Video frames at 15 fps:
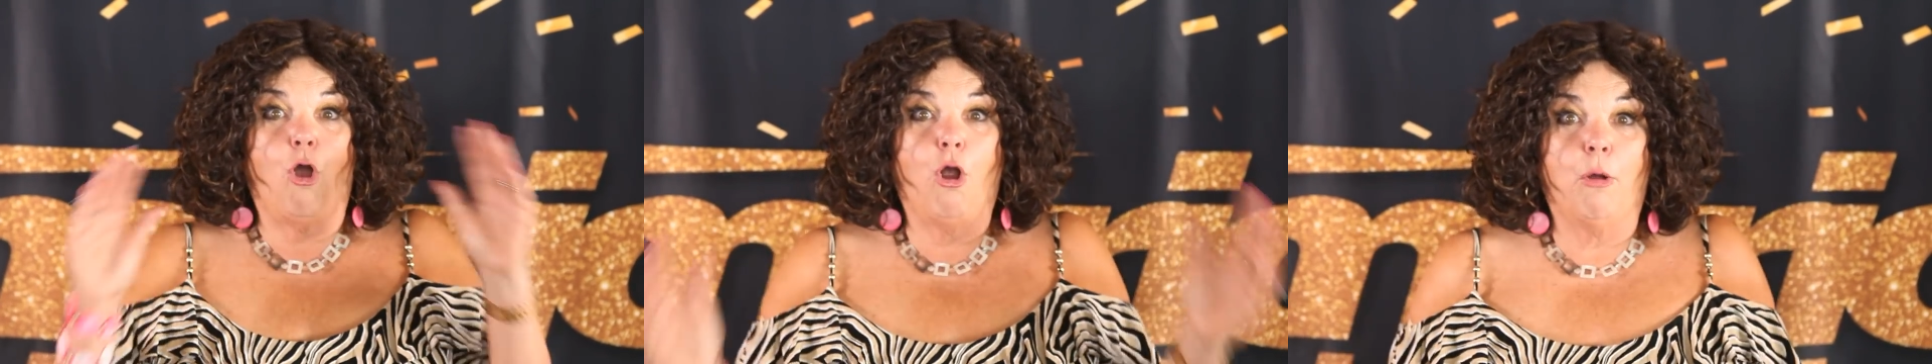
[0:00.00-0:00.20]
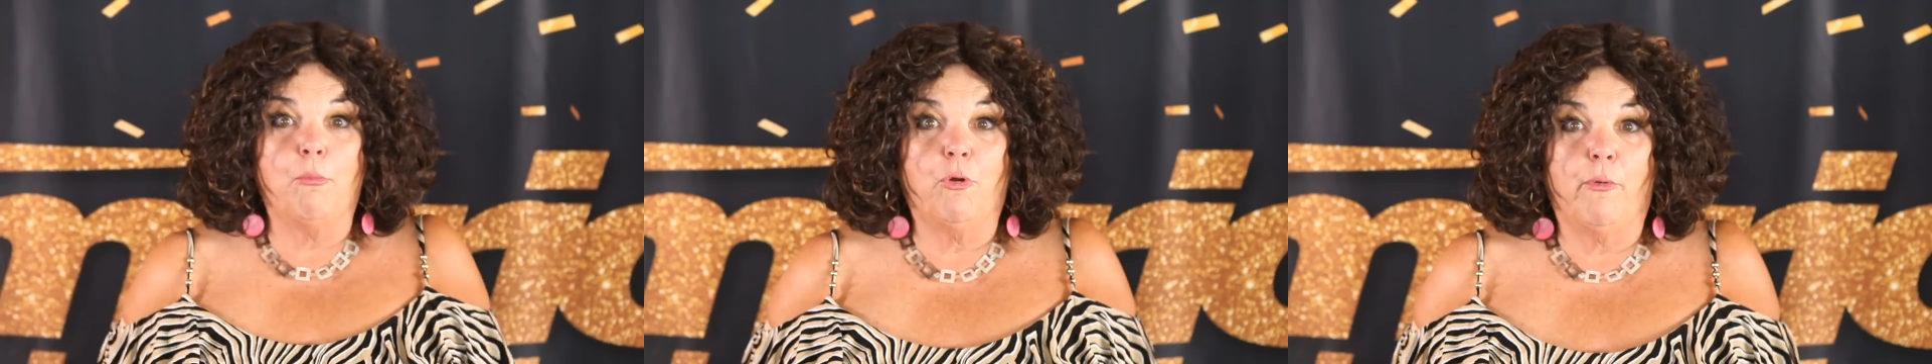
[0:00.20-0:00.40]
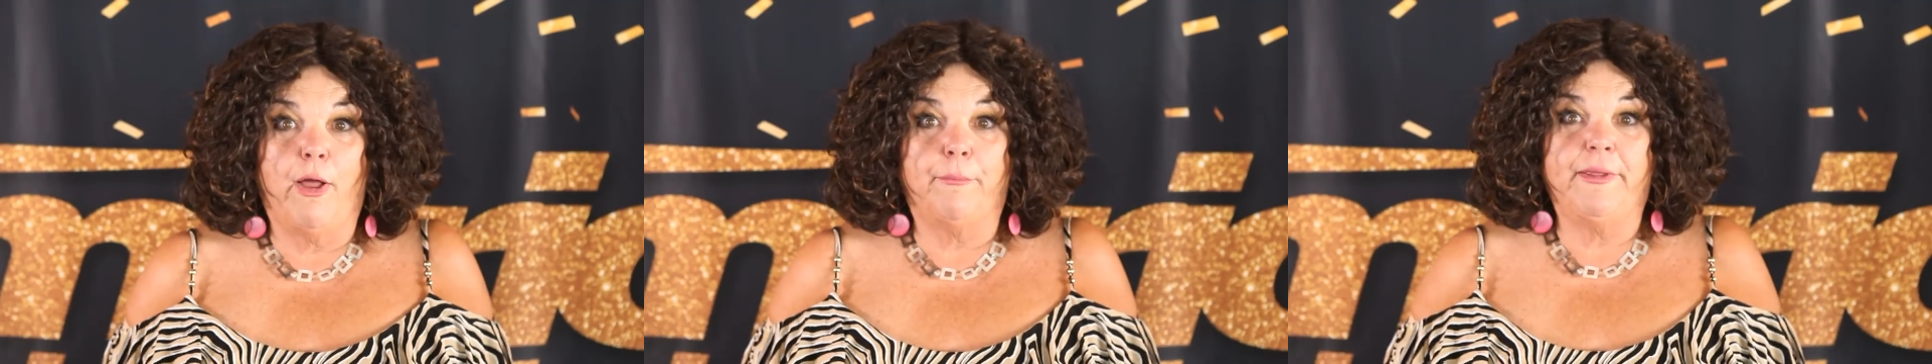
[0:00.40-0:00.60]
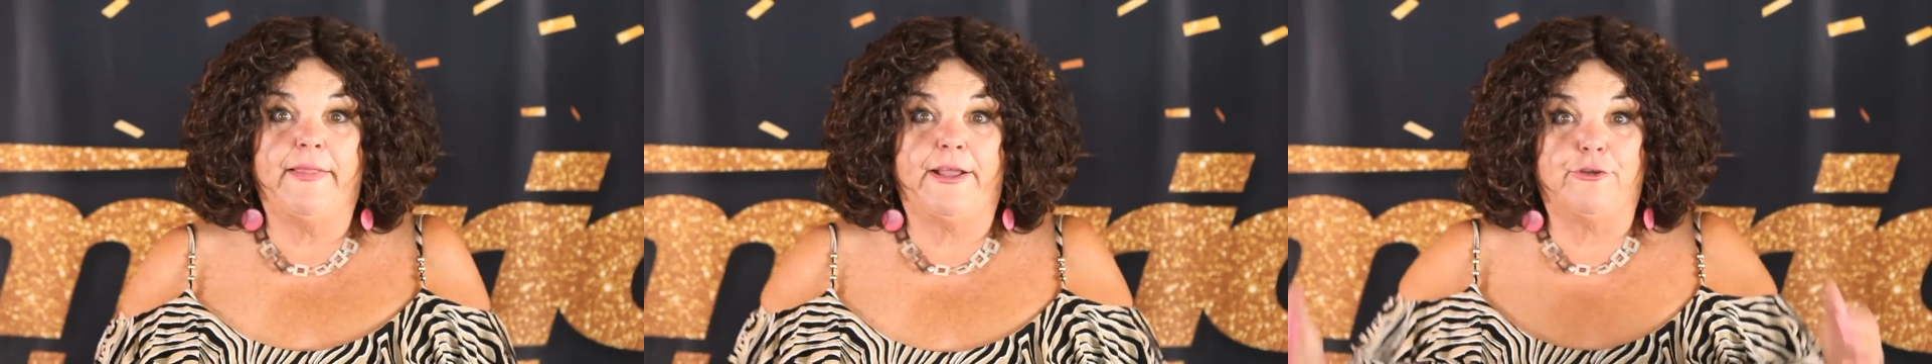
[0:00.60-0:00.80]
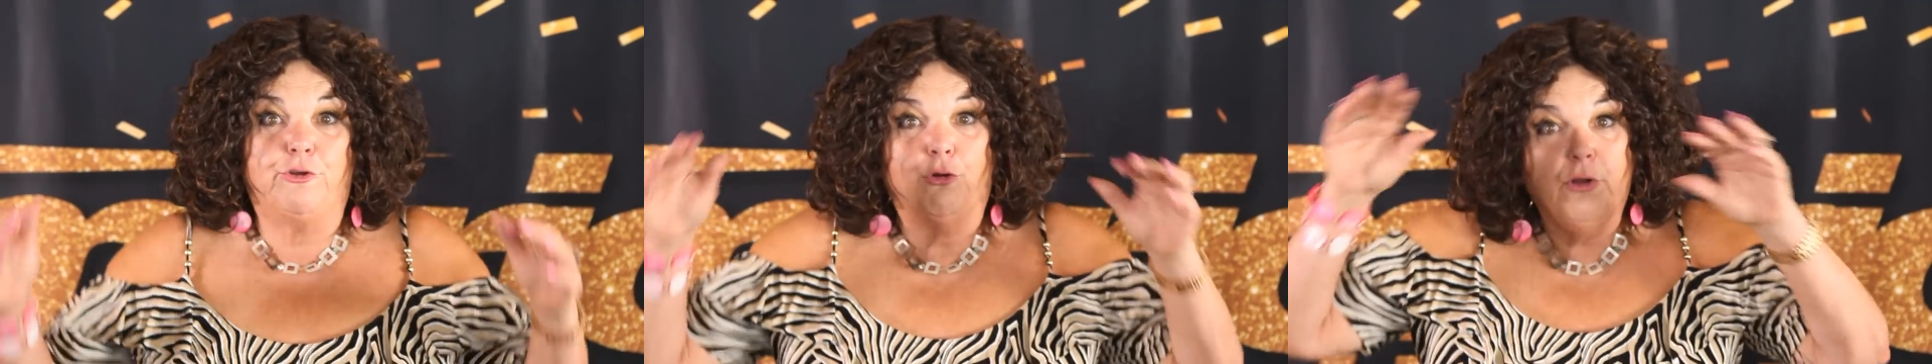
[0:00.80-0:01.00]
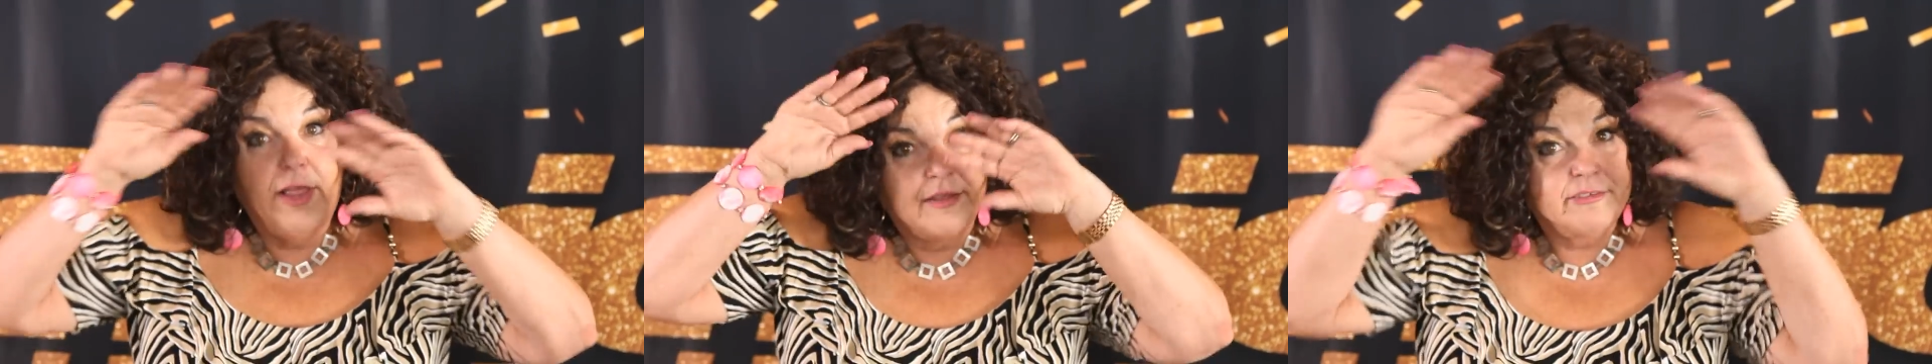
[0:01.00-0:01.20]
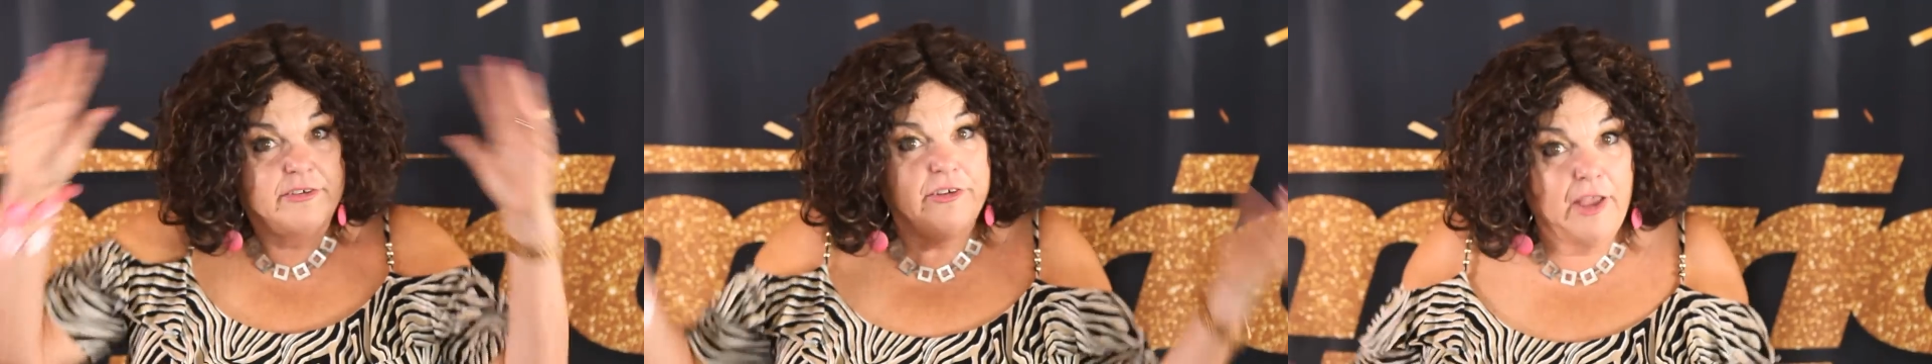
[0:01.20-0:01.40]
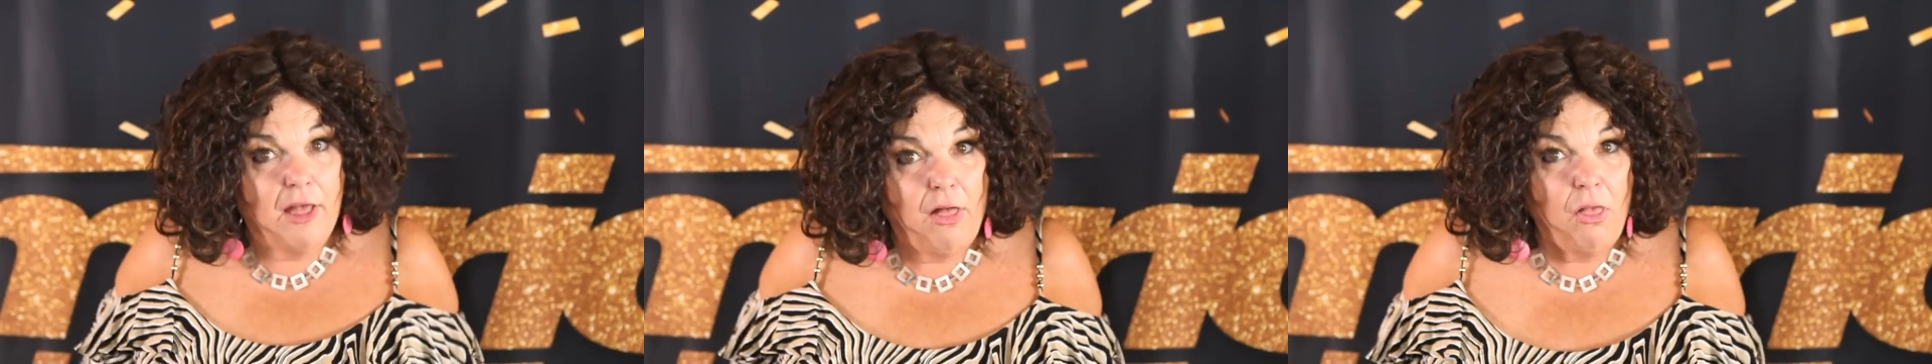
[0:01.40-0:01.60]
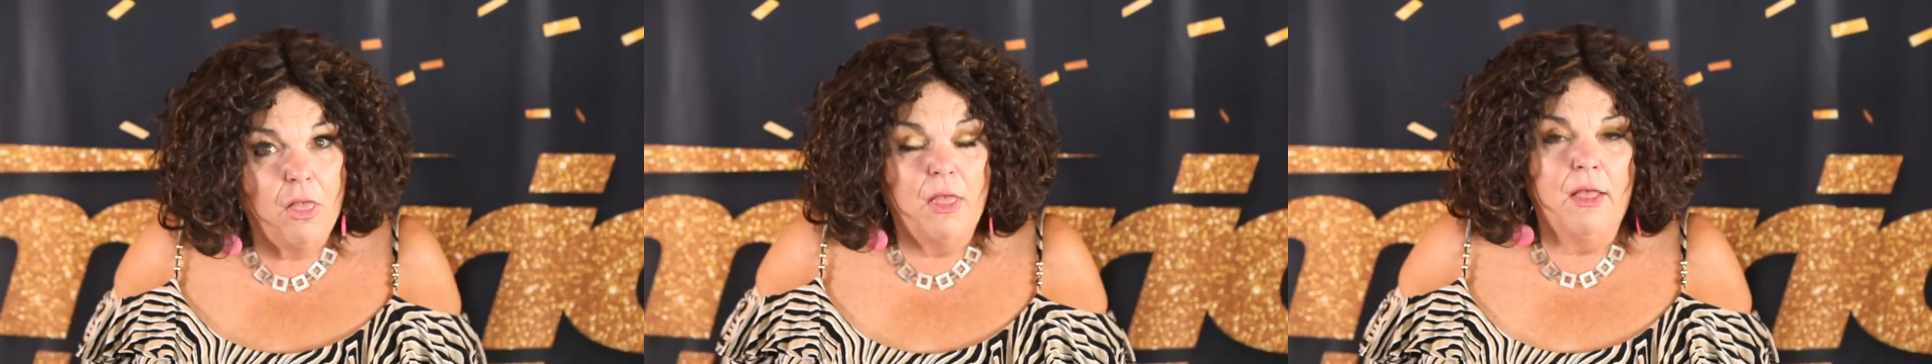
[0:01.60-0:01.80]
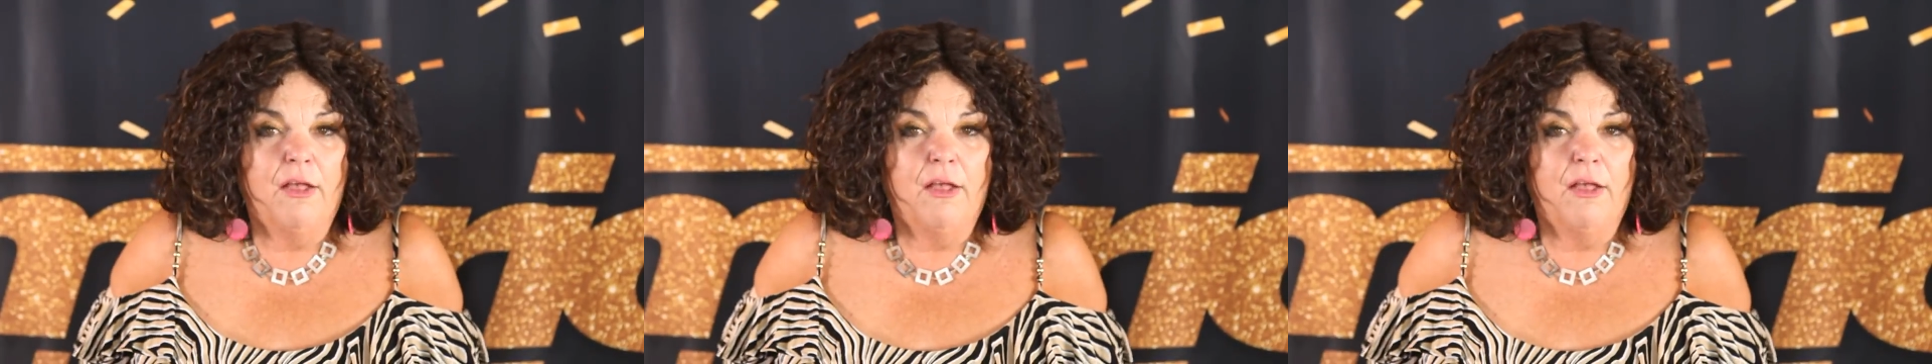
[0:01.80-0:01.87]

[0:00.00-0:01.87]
armor around me, like a turtle has a shell.